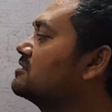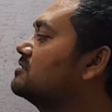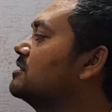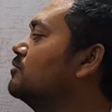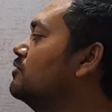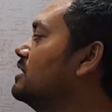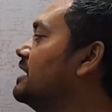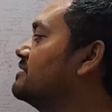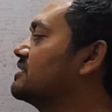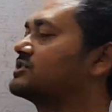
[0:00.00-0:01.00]
the moon
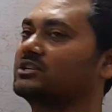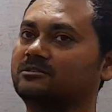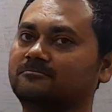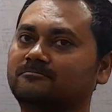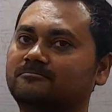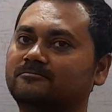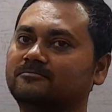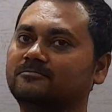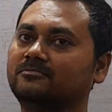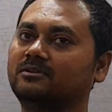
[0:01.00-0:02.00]
and the sun.
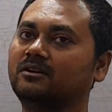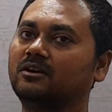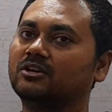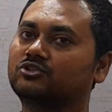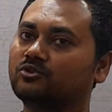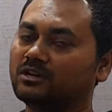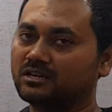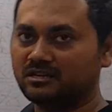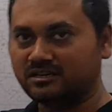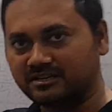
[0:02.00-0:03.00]
So
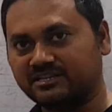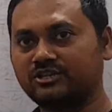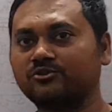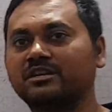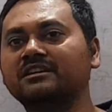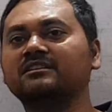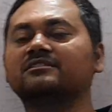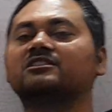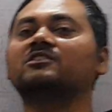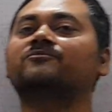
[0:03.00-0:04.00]
during
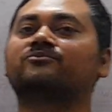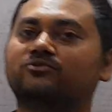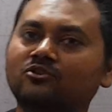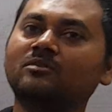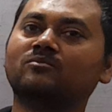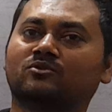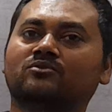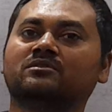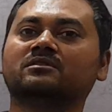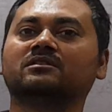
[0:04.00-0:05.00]
the full
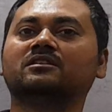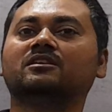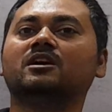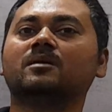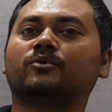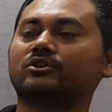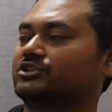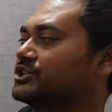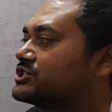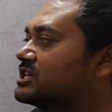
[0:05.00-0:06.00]
moon
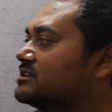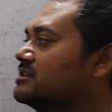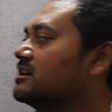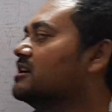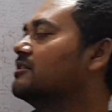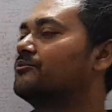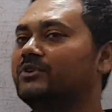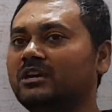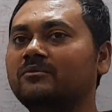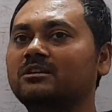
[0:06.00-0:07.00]
position,
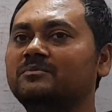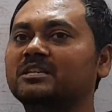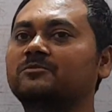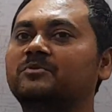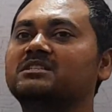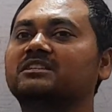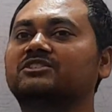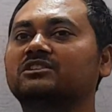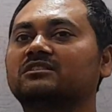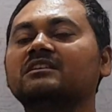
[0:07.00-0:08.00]
we will be
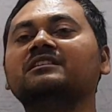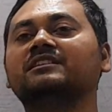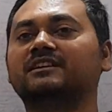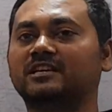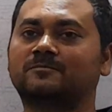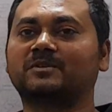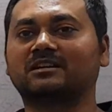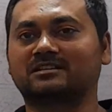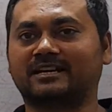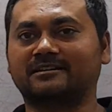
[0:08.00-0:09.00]
experiencing the
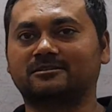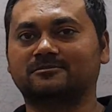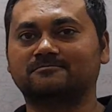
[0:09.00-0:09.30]
spring tide.